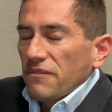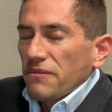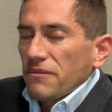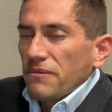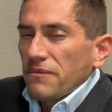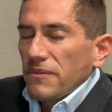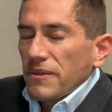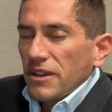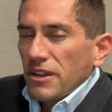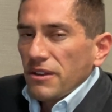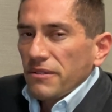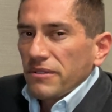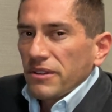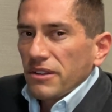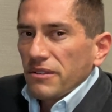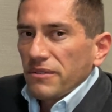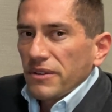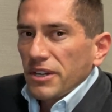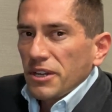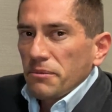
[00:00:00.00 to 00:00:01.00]
Very, very,
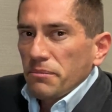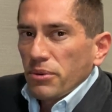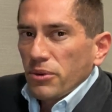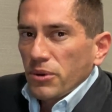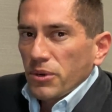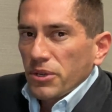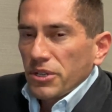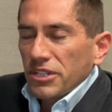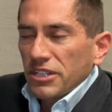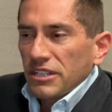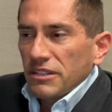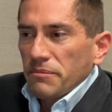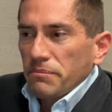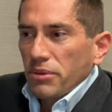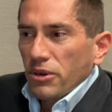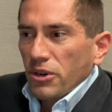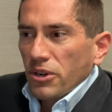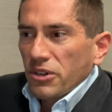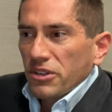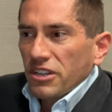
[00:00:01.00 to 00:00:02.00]
very important
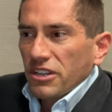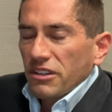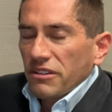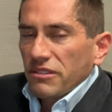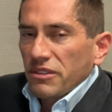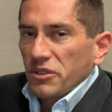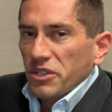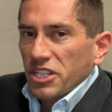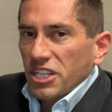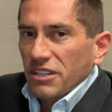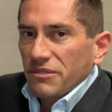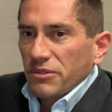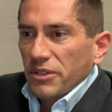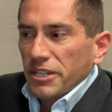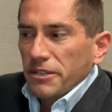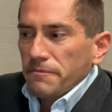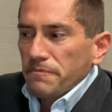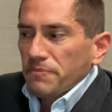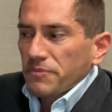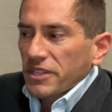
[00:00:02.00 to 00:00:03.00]
part of the
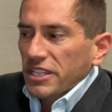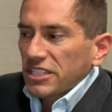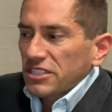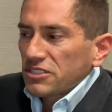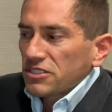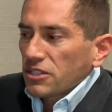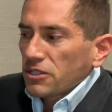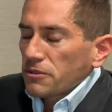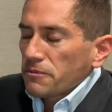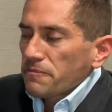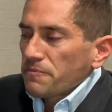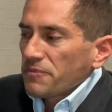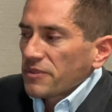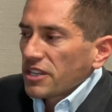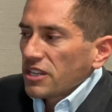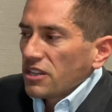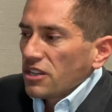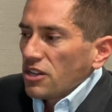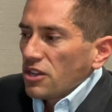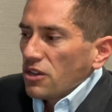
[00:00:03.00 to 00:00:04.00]
recovery. And so
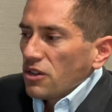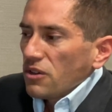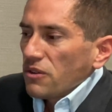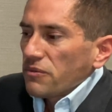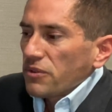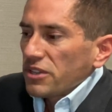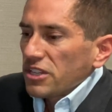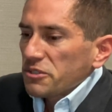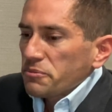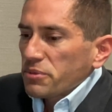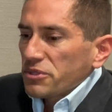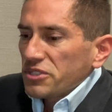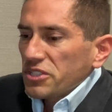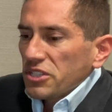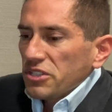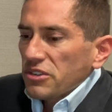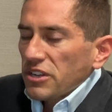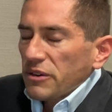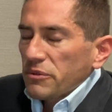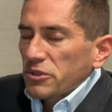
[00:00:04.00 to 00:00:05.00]
for this
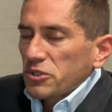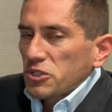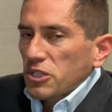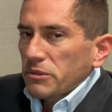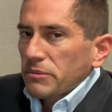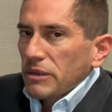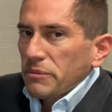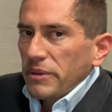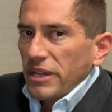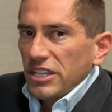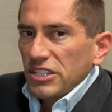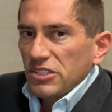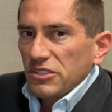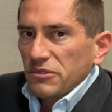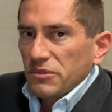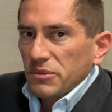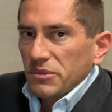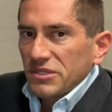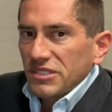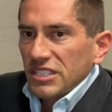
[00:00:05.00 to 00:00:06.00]
procedure, I restrict my patients
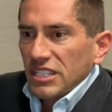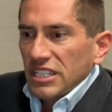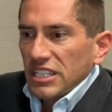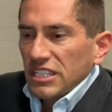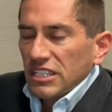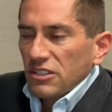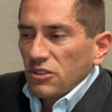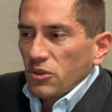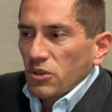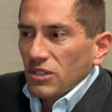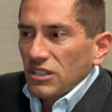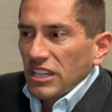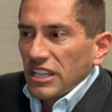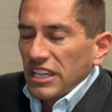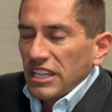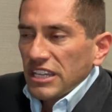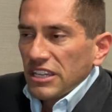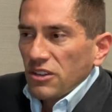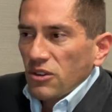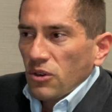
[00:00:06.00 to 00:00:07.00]
from sitting or
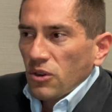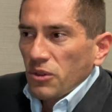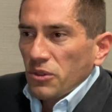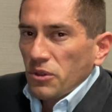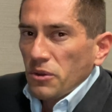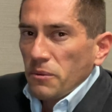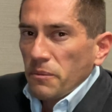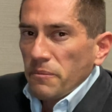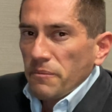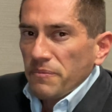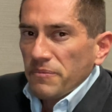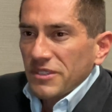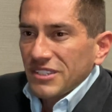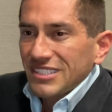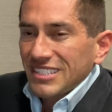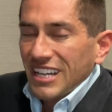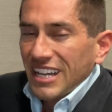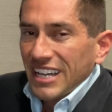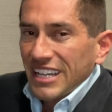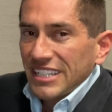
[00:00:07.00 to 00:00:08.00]
laying on their
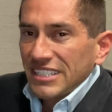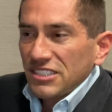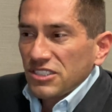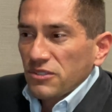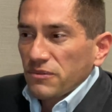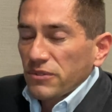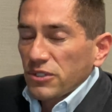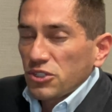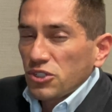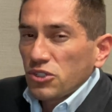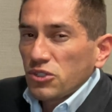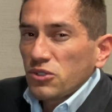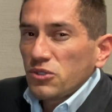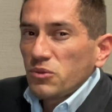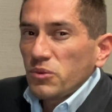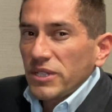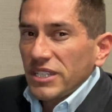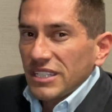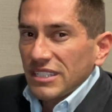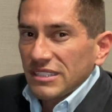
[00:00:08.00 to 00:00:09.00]
sides for 2
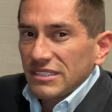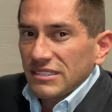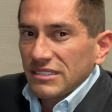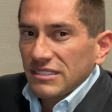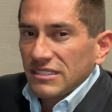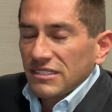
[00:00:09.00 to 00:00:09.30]
weeks.